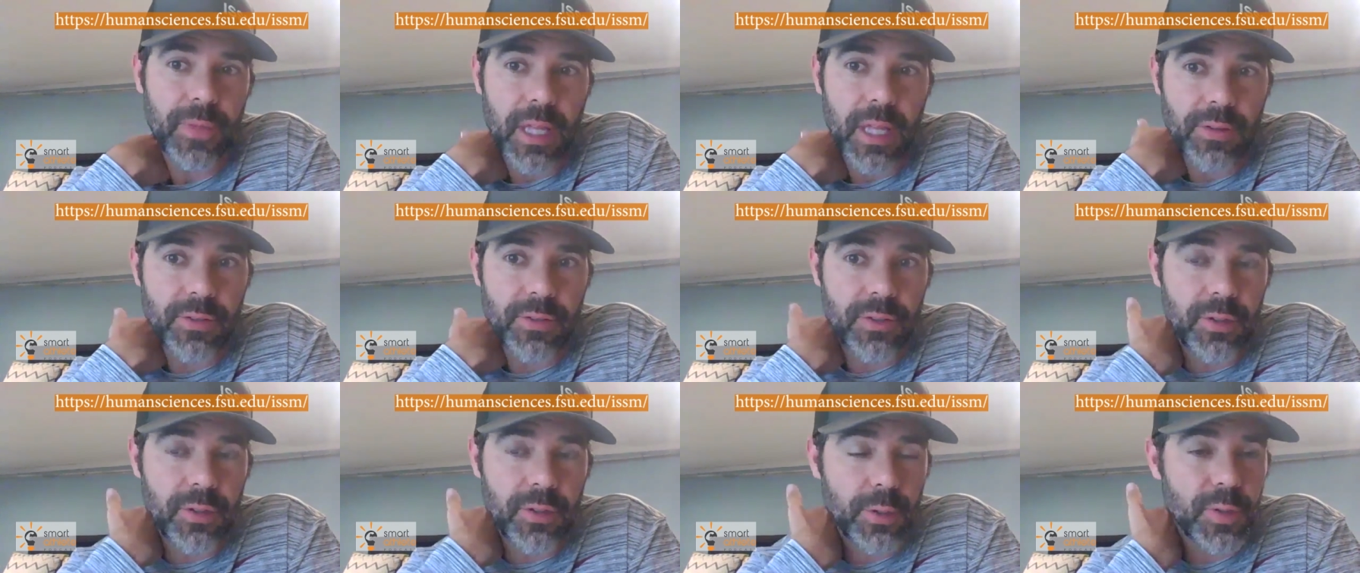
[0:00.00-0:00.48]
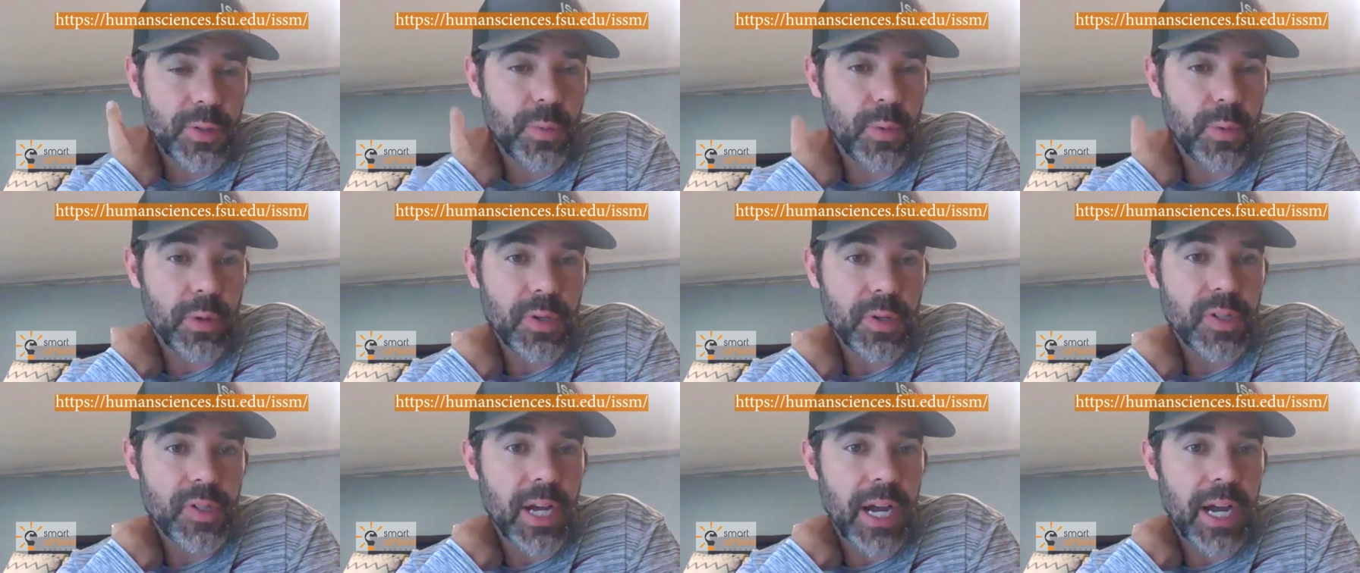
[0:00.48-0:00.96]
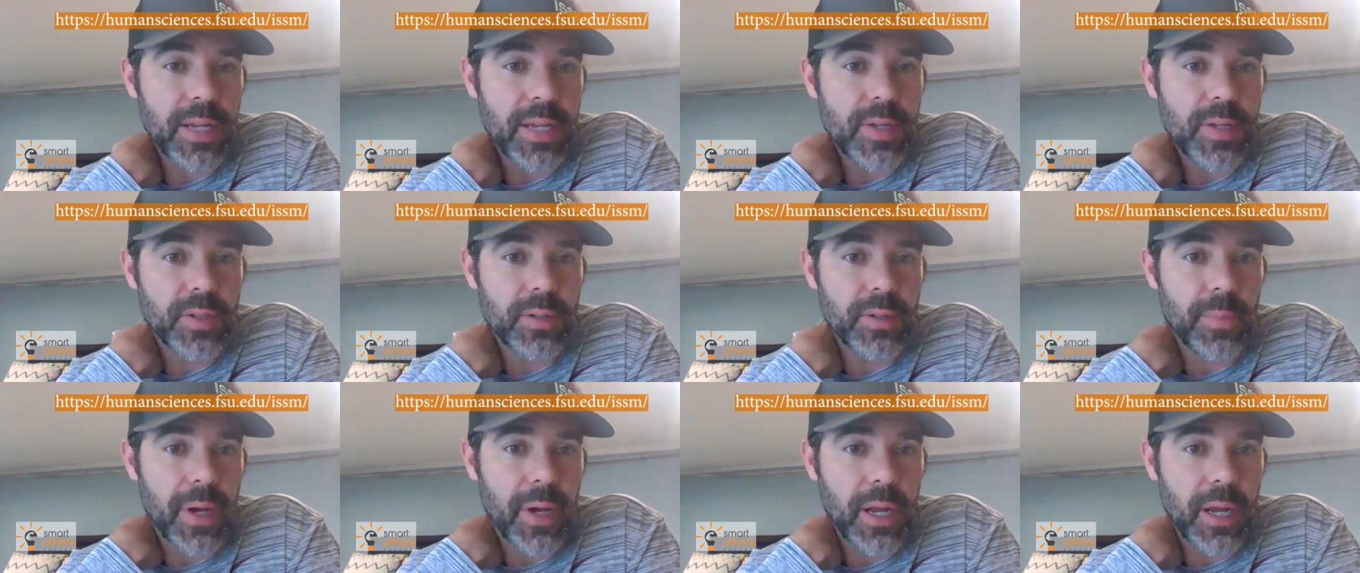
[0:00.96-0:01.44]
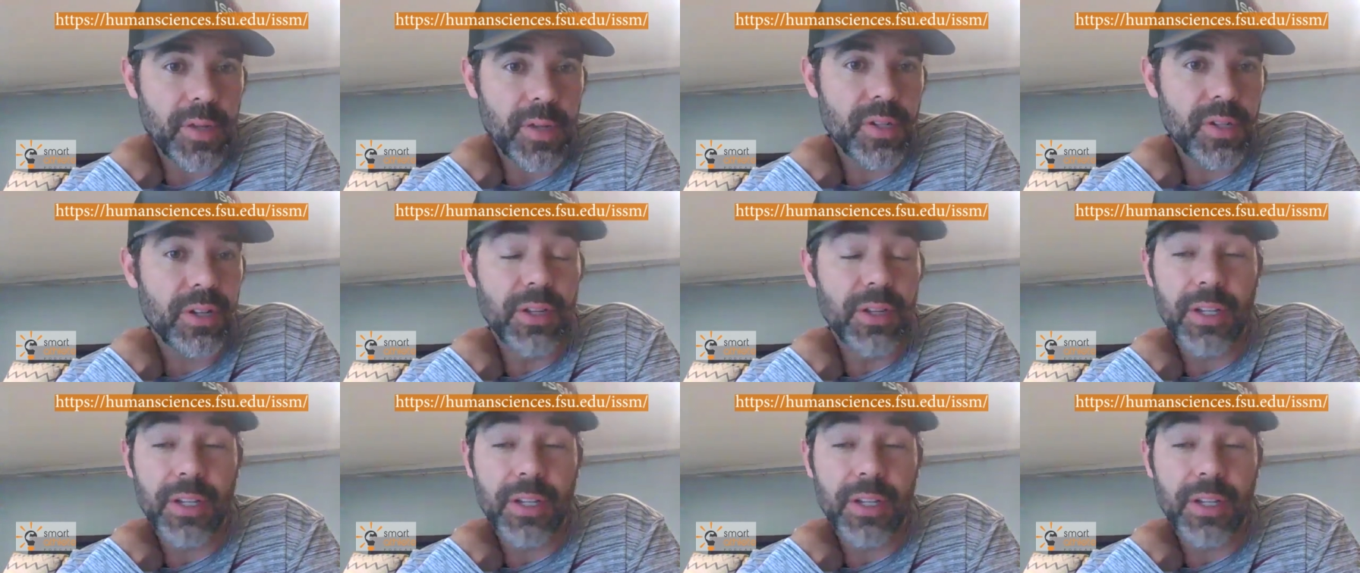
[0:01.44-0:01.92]
Institute of Sports Sciences and
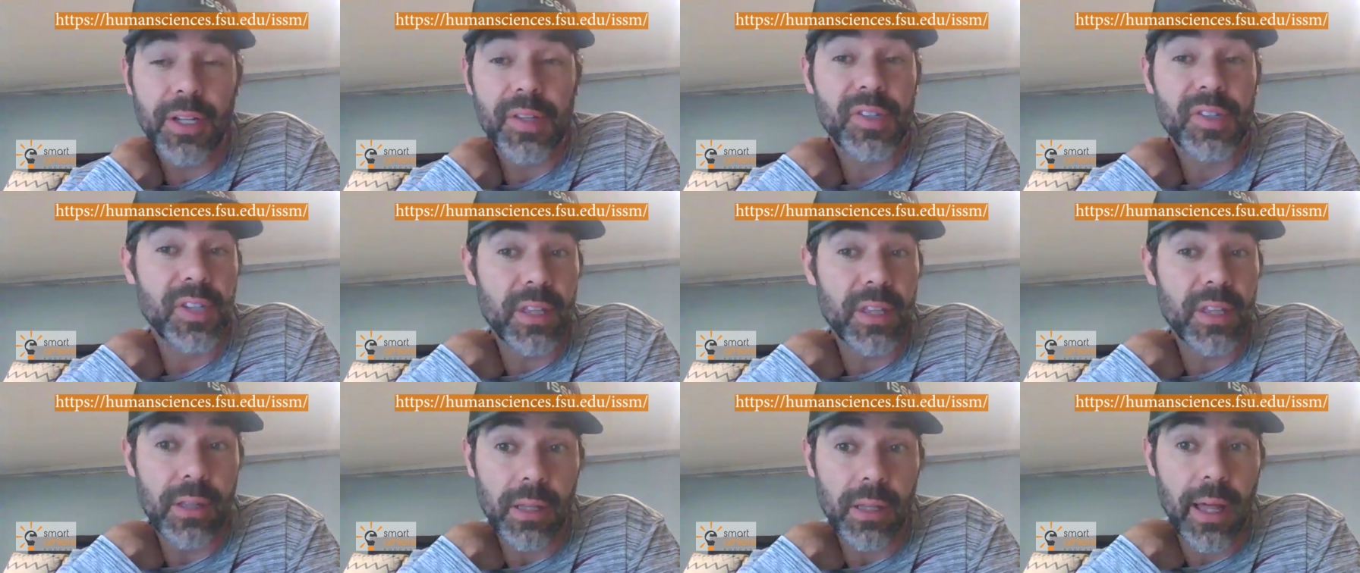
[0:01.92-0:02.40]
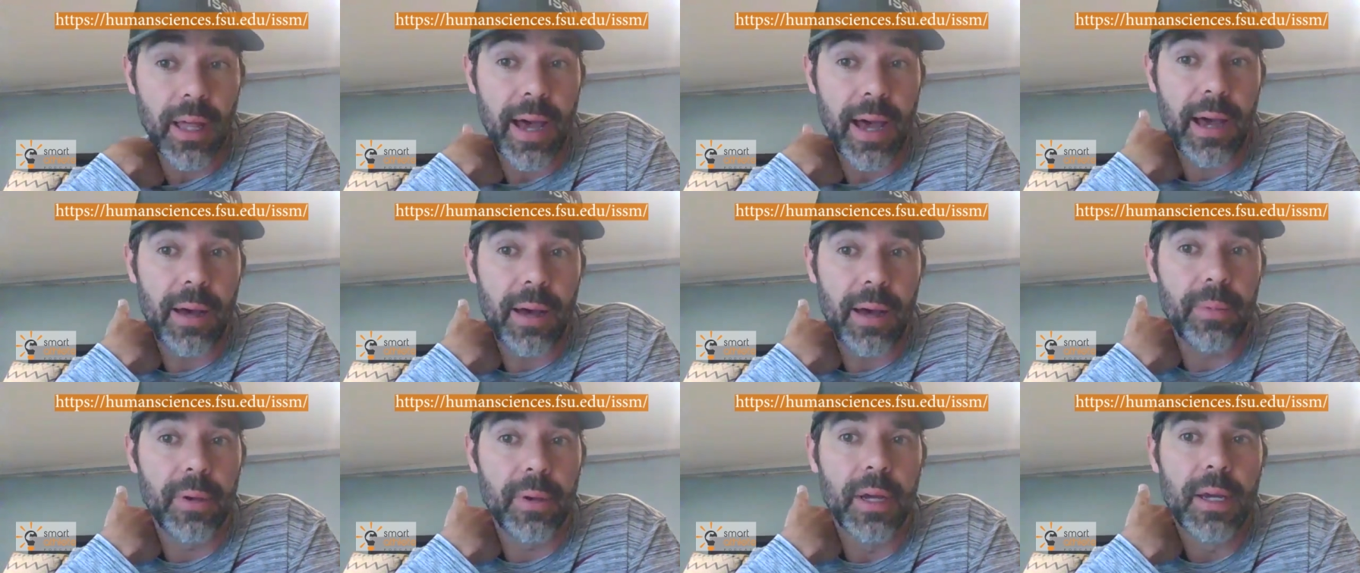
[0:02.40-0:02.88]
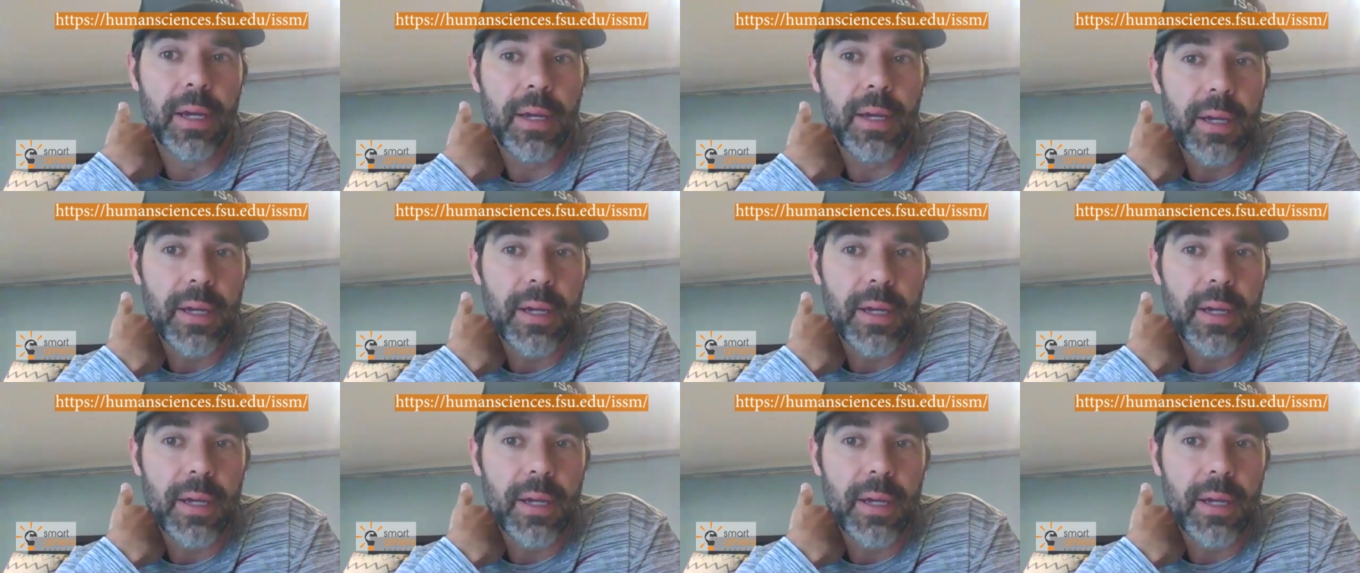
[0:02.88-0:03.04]
Medicine. You, you can see the lab,